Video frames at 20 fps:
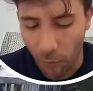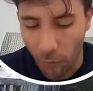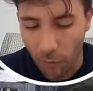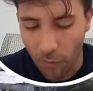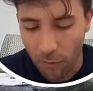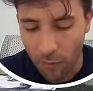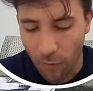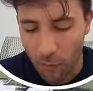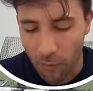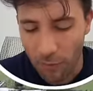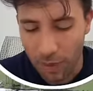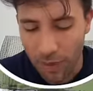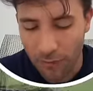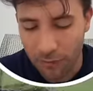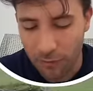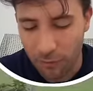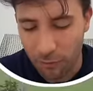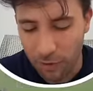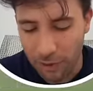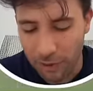Welcome back
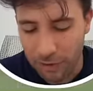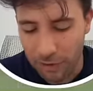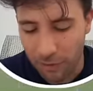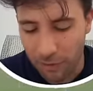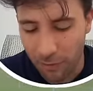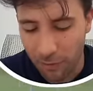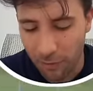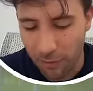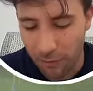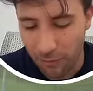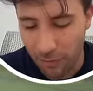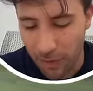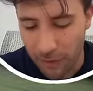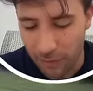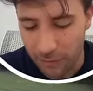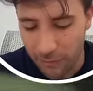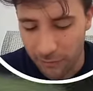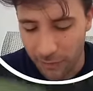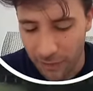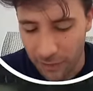to another
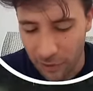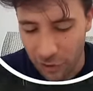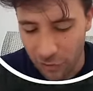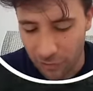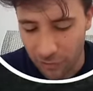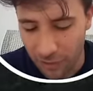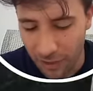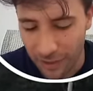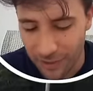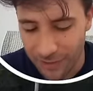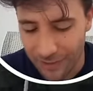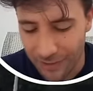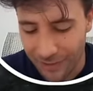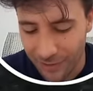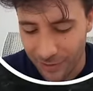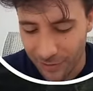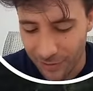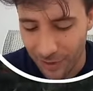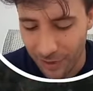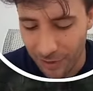adventure, guys,
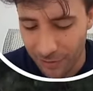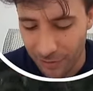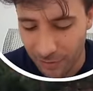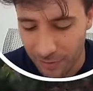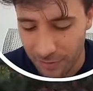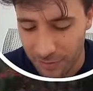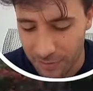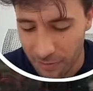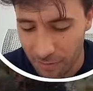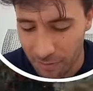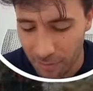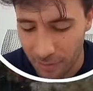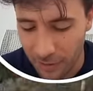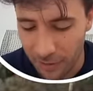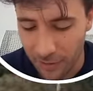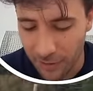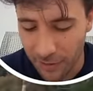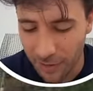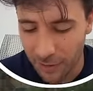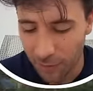here in the
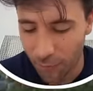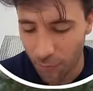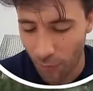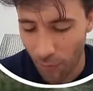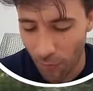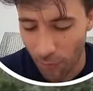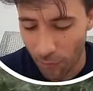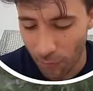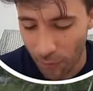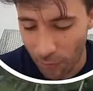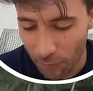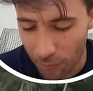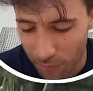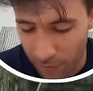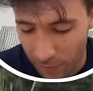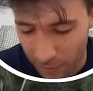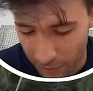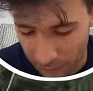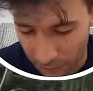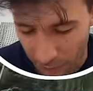Dominican
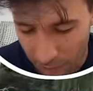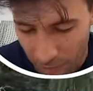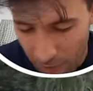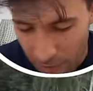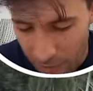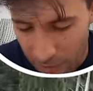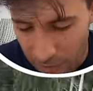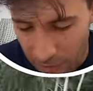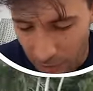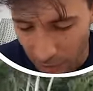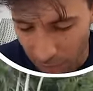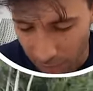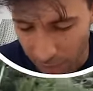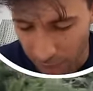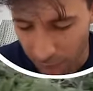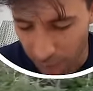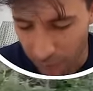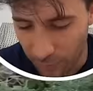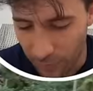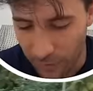Republic. Check
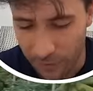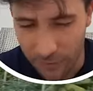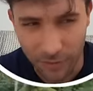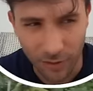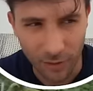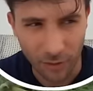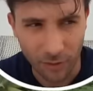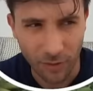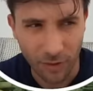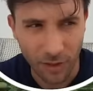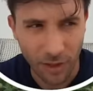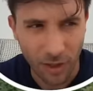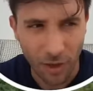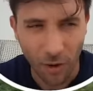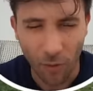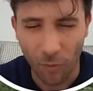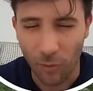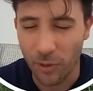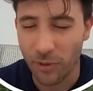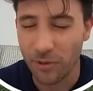this place out.
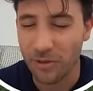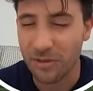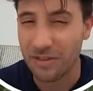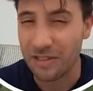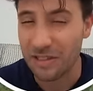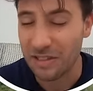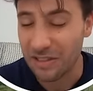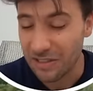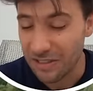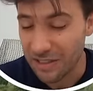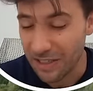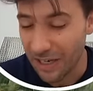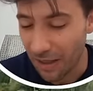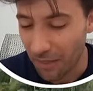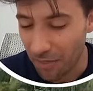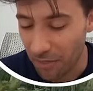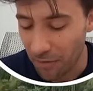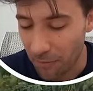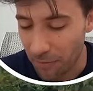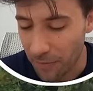We are literally
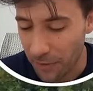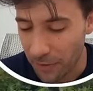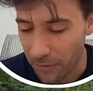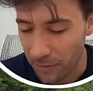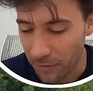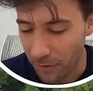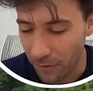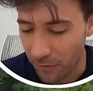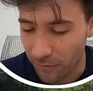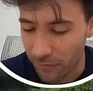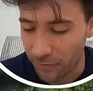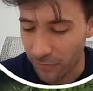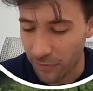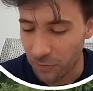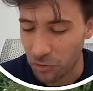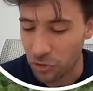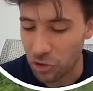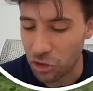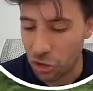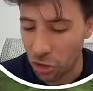in the middle of the
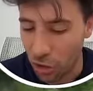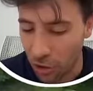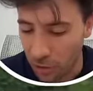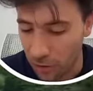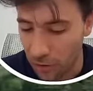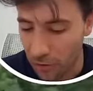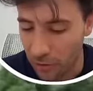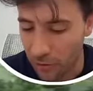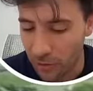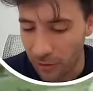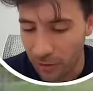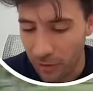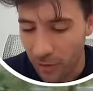jungle.